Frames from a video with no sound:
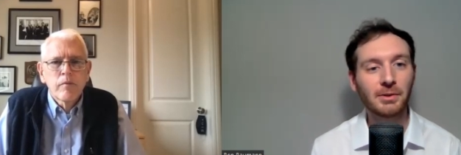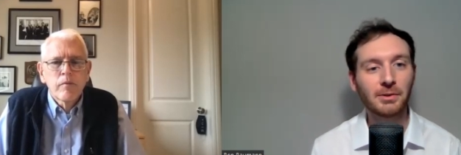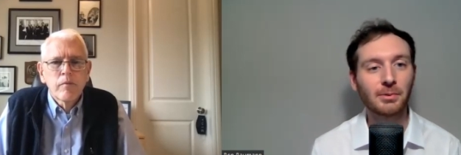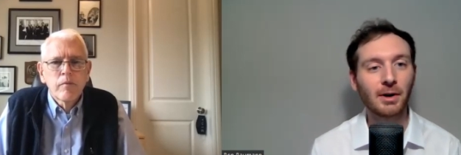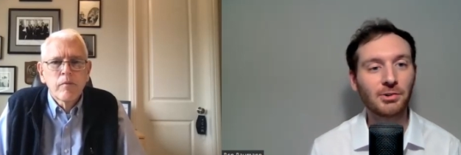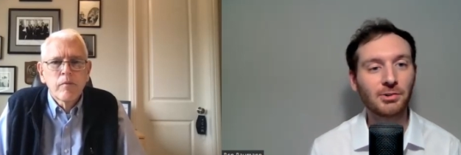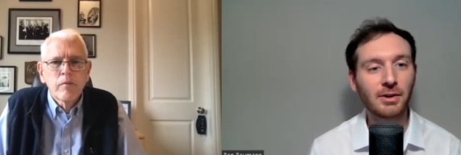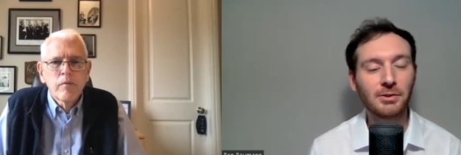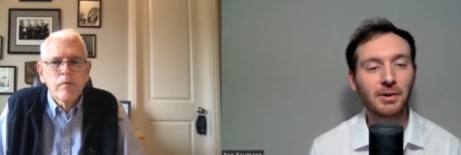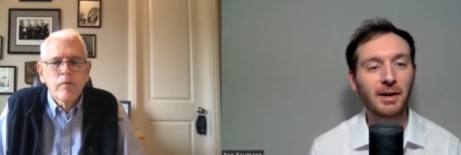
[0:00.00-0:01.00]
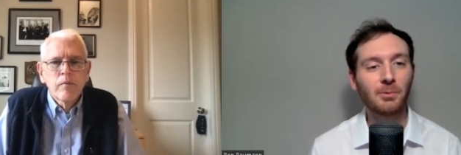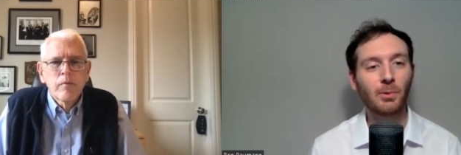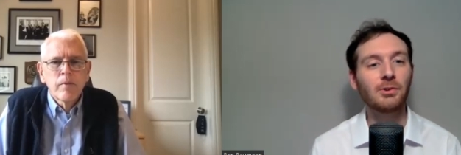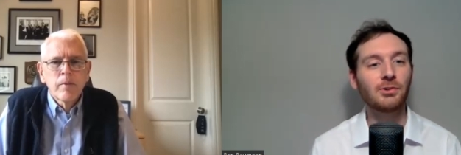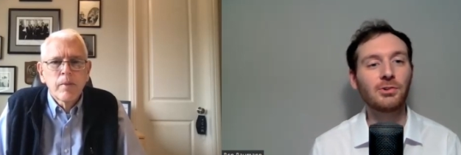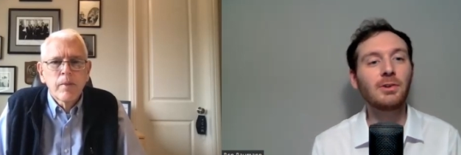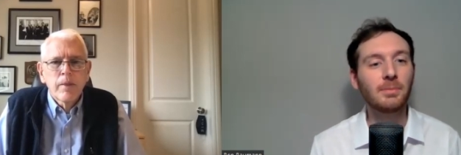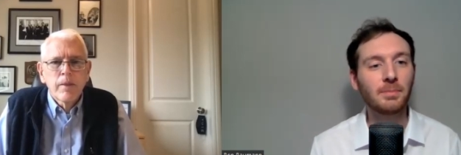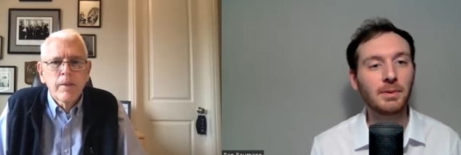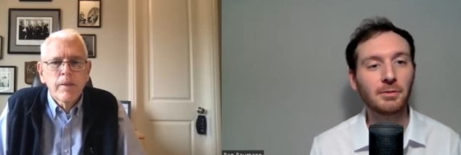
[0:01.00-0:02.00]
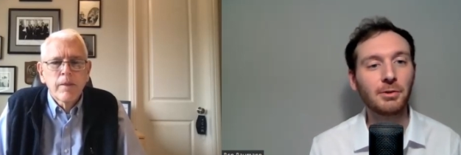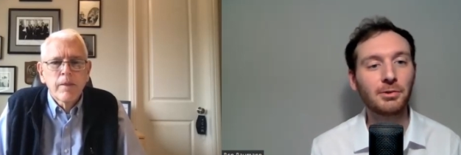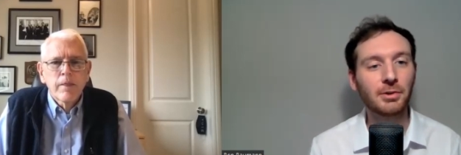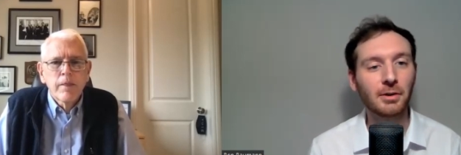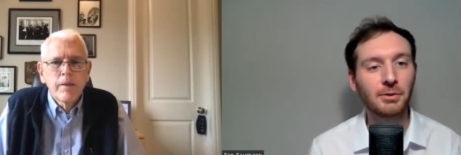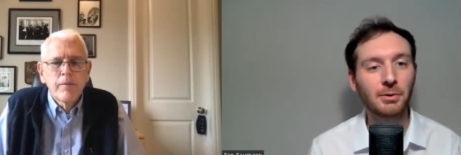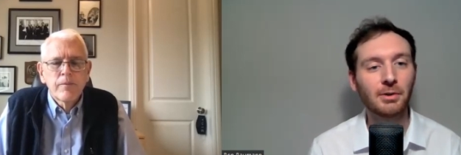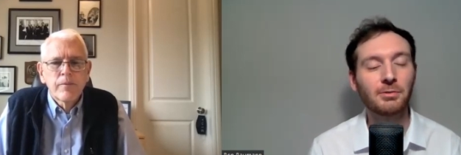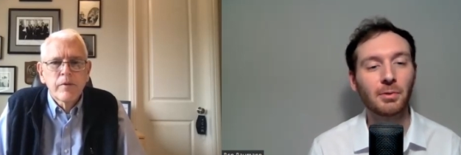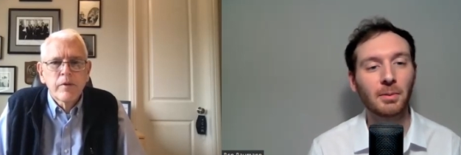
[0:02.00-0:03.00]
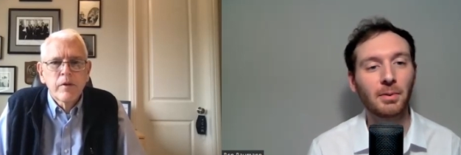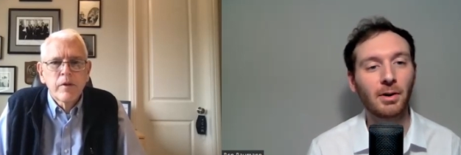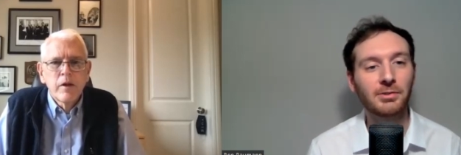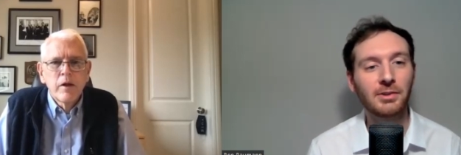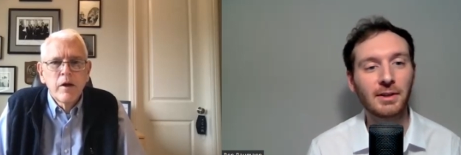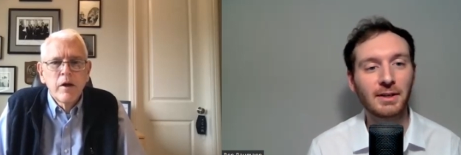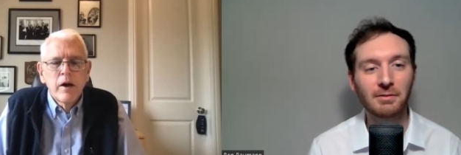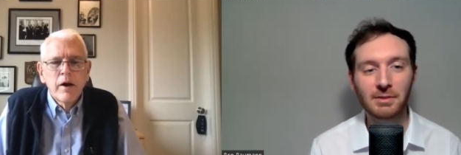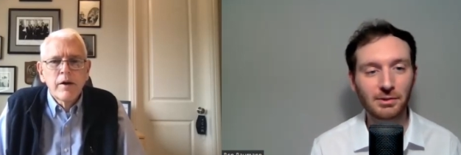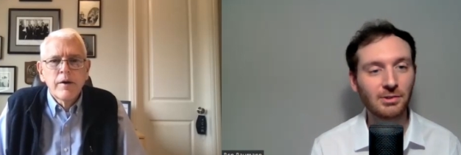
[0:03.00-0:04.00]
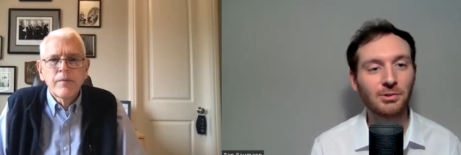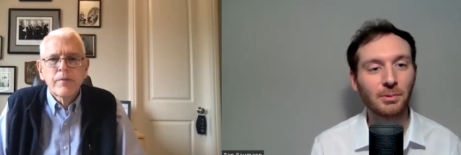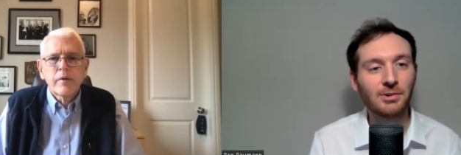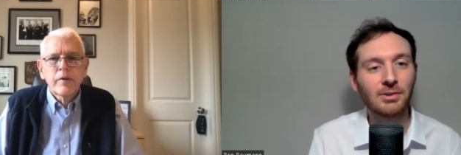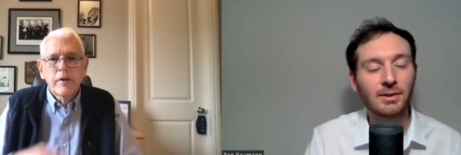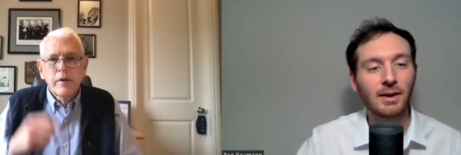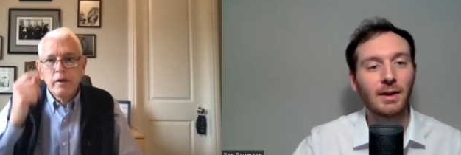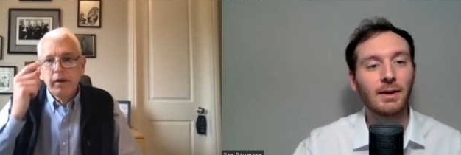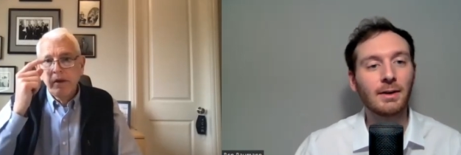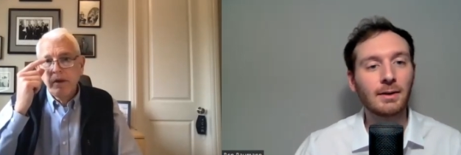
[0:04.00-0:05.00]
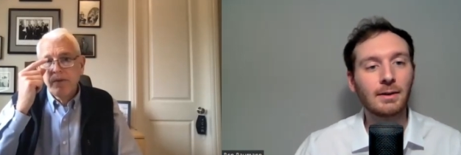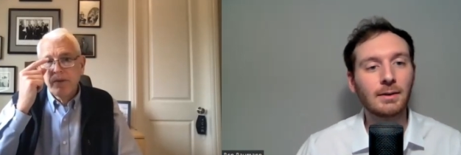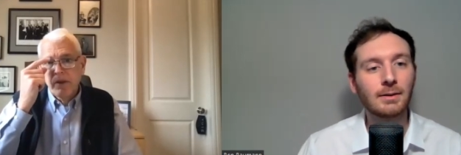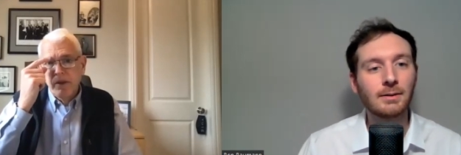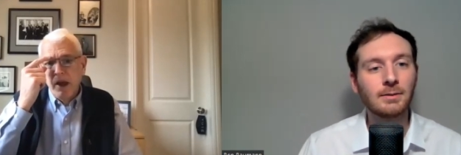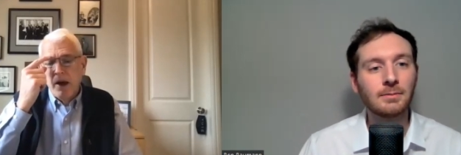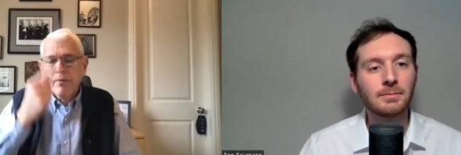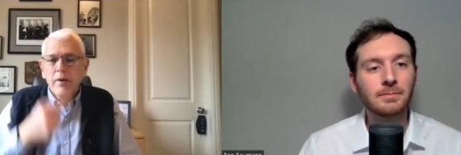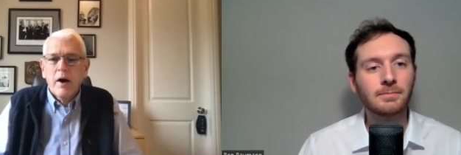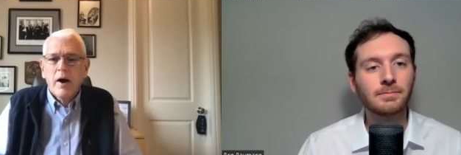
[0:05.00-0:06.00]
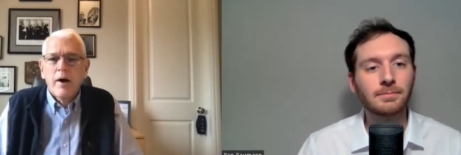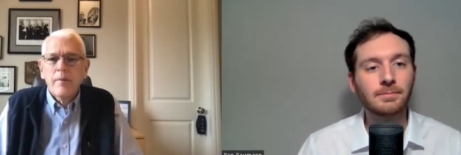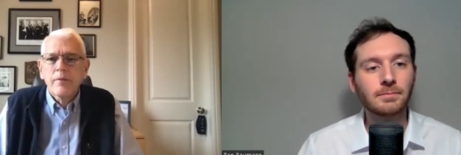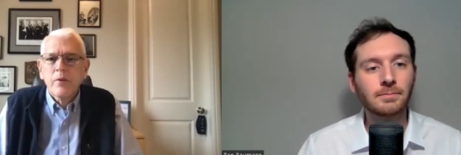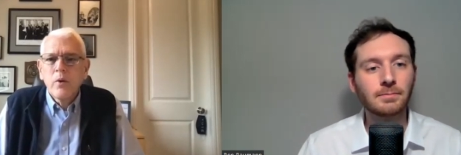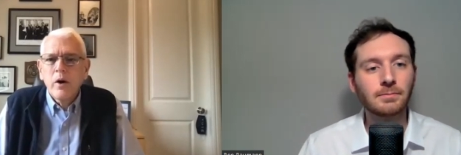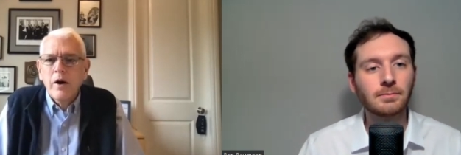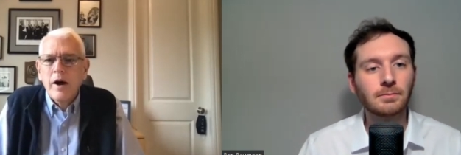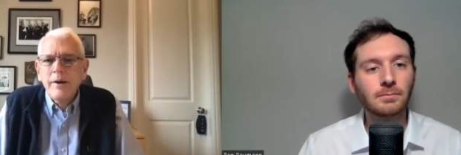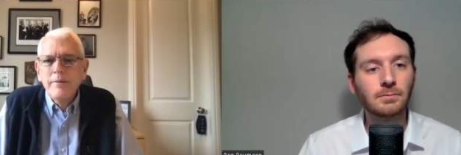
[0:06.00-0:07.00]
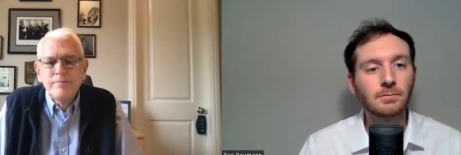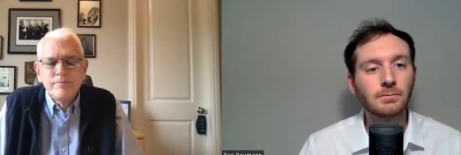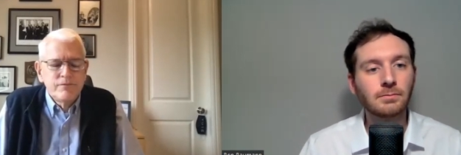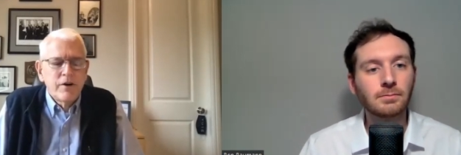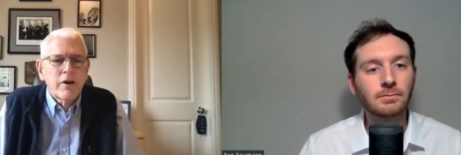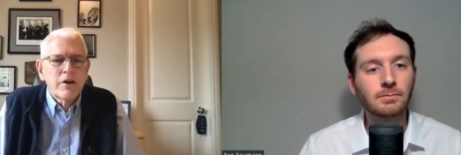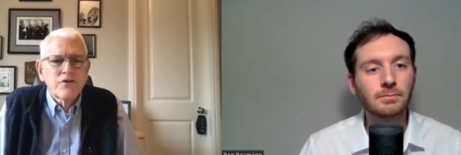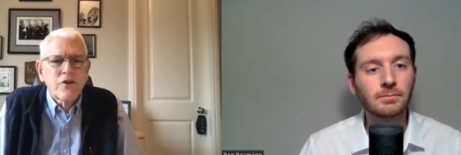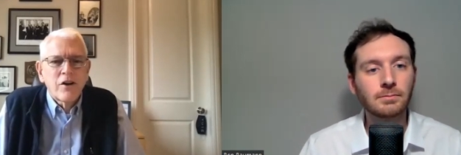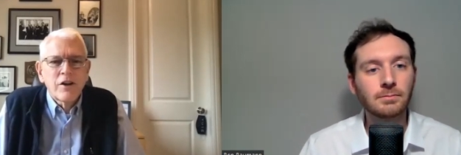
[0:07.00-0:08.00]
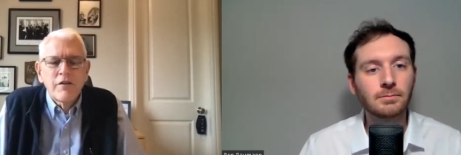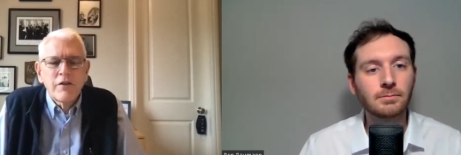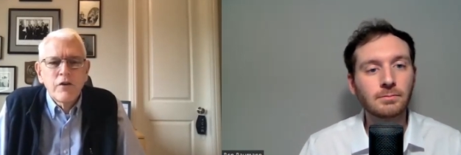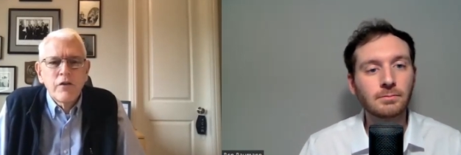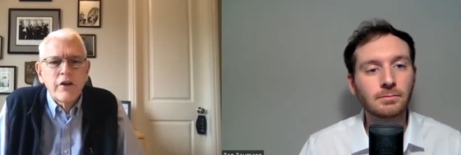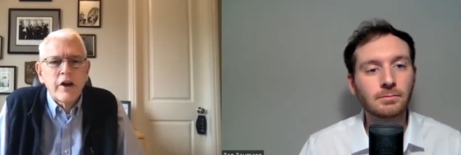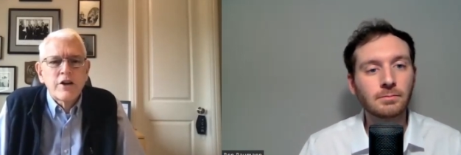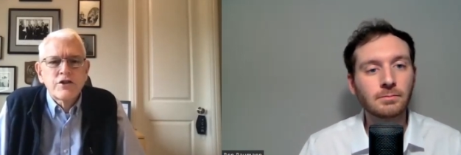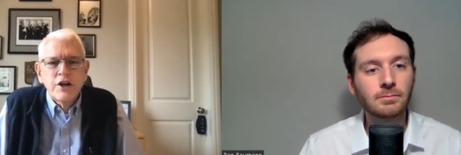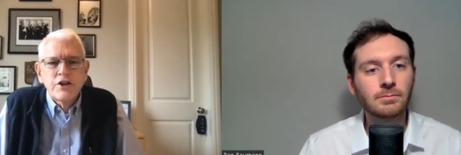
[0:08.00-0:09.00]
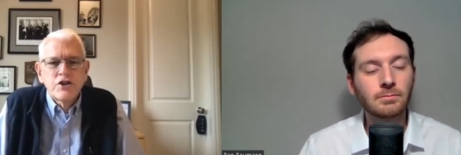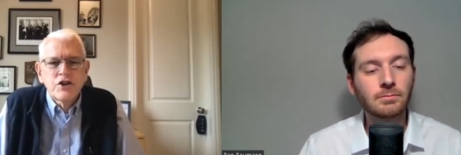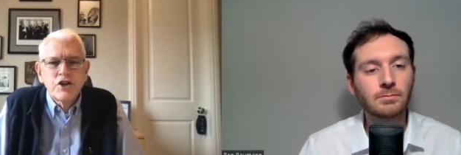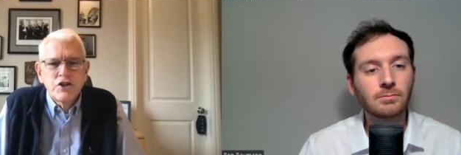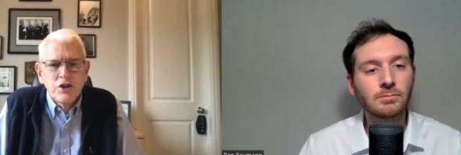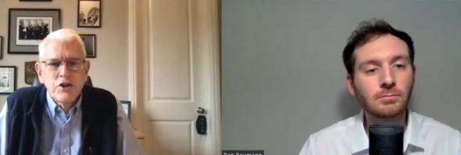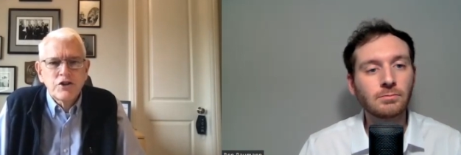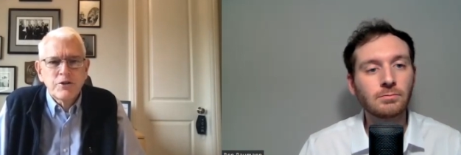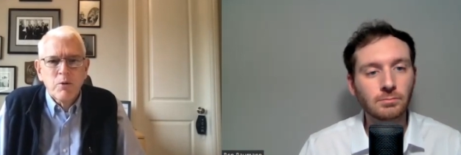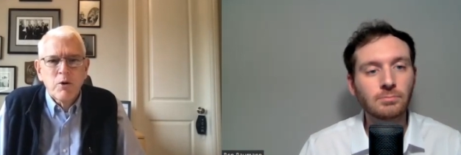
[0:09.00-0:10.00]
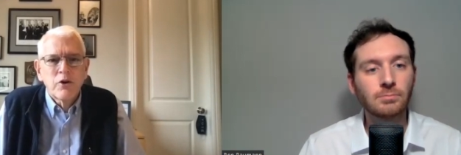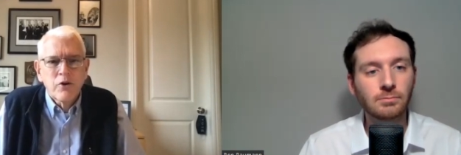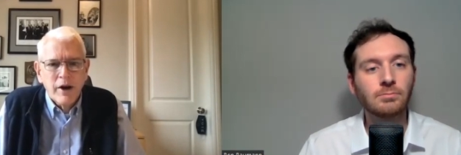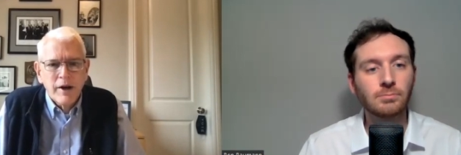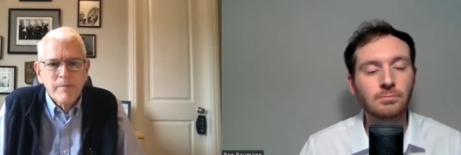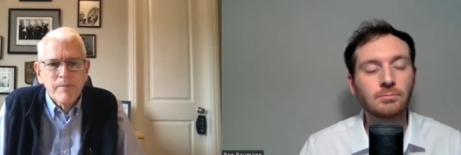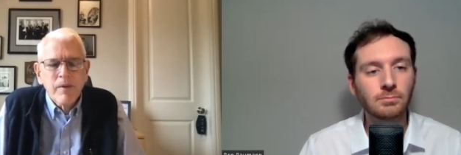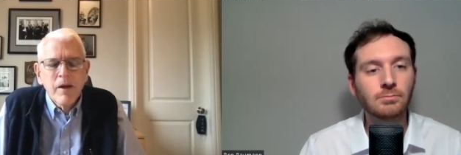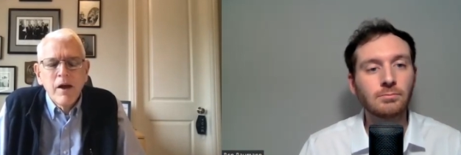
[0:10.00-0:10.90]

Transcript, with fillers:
Speaker 1: with Russia and Ukraine? What should be the future of U.S. foreign policy then, given the situation today?
Speaker 2: Yeah. Um, well, I'm fairly strongly of the view that the United States should continue to support Ukraine.